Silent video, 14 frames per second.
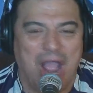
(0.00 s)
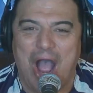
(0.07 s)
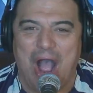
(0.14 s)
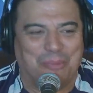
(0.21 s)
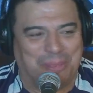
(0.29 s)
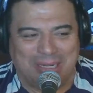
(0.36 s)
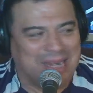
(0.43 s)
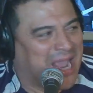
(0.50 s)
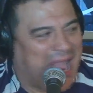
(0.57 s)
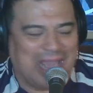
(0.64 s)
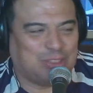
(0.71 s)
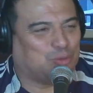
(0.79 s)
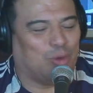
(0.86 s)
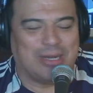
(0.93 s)
No, but
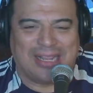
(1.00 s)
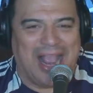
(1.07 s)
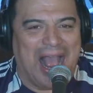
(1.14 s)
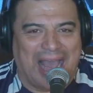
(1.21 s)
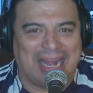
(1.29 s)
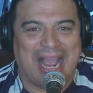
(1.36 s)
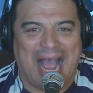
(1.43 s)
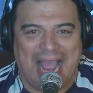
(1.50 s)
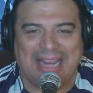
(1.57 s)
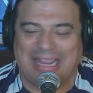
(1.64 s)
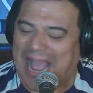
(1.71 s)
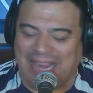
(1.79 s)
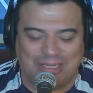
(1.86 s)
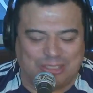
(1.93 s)
I swear to God,
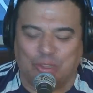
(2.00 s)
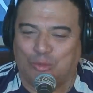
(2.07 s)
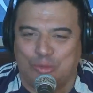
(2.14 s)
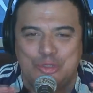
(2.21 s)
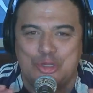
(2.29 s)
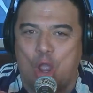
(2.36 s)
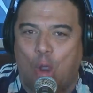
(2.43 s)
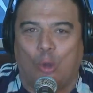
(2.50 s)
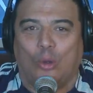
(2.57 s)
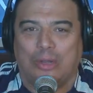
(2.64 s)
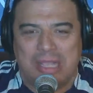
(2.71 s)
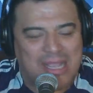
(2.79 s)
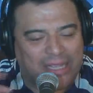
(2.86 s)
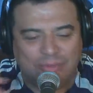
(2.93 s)
I do
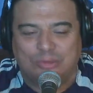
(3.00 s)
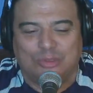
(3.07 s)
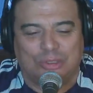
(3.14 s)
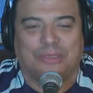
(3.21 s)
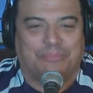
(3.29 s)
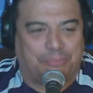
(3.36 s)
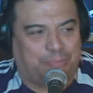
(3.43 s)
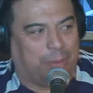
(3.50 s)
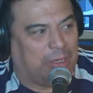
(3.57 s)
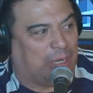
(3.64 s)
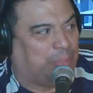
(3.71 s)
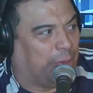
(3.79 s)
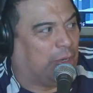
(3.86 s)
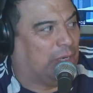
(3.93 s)
know.
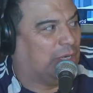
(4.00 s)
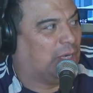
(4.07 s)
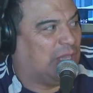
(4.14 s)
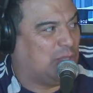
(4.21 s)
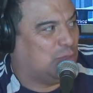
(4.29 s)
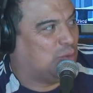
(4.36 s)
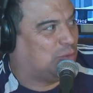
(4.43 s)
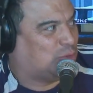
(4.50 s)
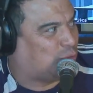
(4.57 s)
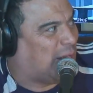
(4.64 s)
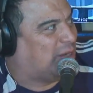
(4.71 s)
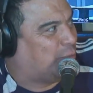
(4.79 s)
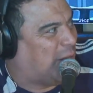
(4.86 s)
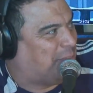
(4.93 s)
Bert, can you
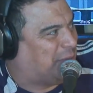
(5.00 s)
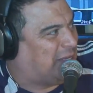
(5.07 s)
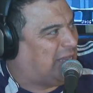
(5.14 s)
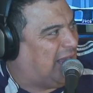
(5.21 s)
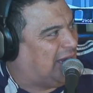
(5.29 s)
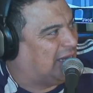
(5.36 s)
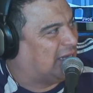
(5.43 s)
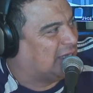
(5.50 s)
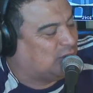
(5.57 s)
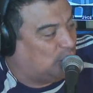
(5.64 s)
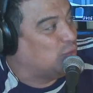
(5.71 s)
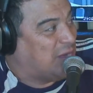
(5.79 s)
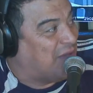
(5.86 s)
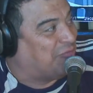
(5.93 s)
try to replicate?
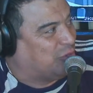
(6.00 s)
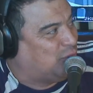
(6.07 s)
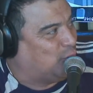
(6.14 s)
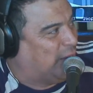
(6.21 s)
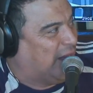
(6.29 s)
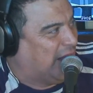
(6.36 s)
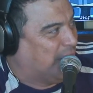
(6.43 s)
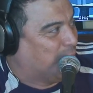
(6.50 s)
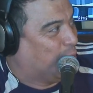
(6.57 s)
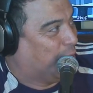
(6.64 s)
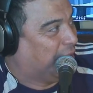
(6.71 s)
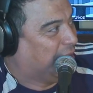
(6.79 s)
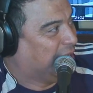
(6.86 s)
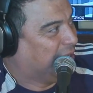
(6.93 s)
Because you never do it
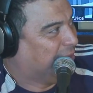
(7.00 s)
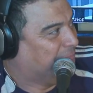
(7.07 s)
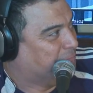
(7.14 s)
anymore.